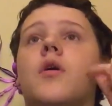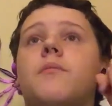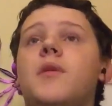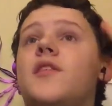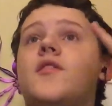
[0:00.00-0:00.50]

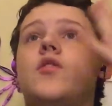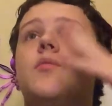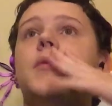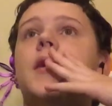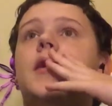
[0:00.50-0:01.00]
be
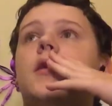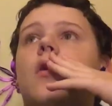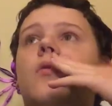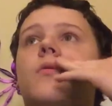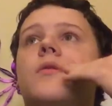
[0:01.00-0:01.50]
stupid,
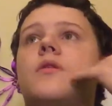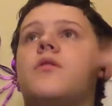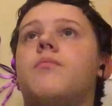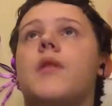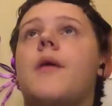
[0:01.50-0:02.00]
don't
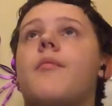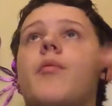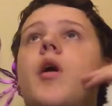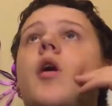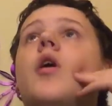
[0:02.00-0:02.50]
blah
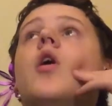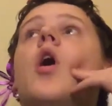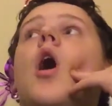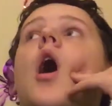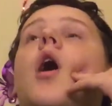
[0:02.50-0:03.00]
blah.
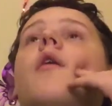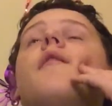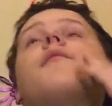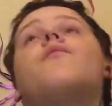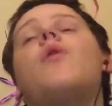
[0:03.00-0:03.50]

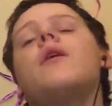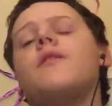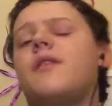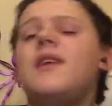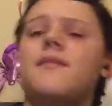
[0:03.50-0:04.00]
What
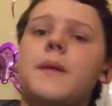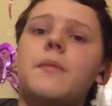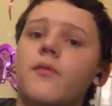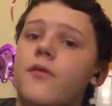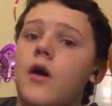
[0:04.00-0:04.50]
these
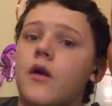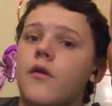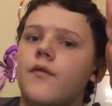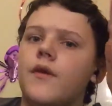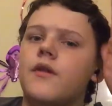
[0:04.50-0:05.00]
people thought
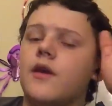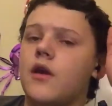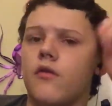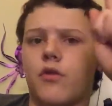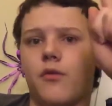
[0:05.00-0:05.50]
of to get
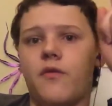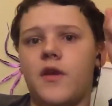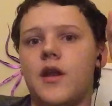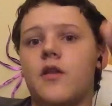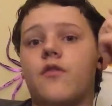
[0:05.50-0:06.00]
over the
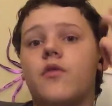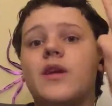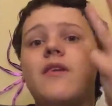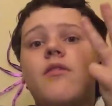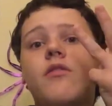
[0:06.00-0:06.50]
ravine is
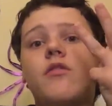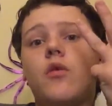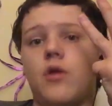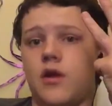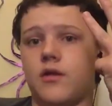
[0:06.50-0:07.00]
free
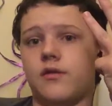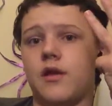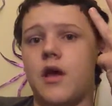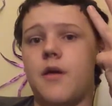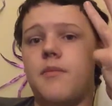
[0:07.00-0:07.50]
students
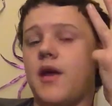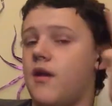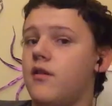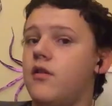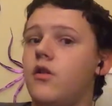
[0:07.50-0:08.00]

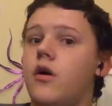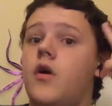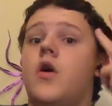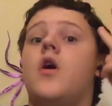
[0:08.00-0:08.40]
picked the